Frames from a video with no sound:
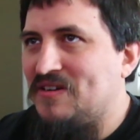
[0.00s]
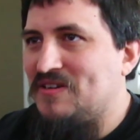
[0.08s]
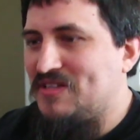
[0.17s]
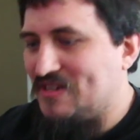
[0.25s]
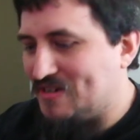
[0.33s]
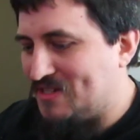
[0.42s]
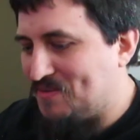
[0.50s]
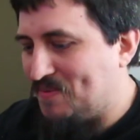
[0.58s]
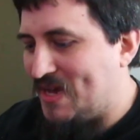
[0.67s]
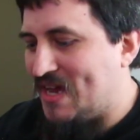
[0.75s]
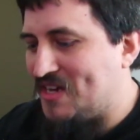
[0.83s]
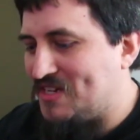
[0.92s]
Uso
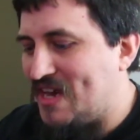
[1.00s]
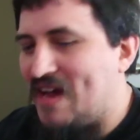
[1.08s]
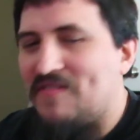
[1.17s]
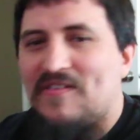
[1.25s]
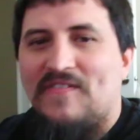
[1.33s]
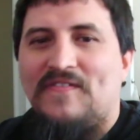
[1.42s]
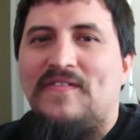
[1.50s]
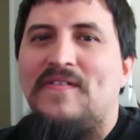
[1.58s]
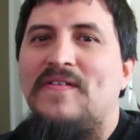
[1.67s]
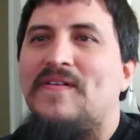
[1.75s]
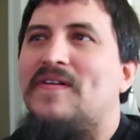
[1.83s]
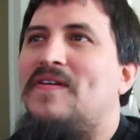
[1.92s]
splash after
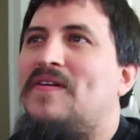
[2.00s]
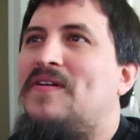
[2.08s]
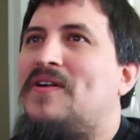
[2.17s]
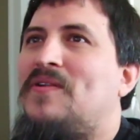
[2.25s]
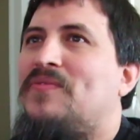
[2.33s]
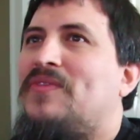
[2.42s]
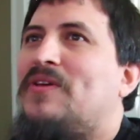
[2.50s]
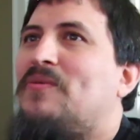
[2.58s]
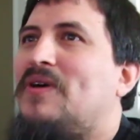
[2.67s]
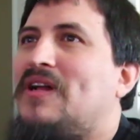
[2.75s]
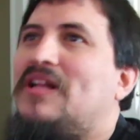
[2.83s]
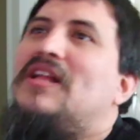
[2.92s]
four, well,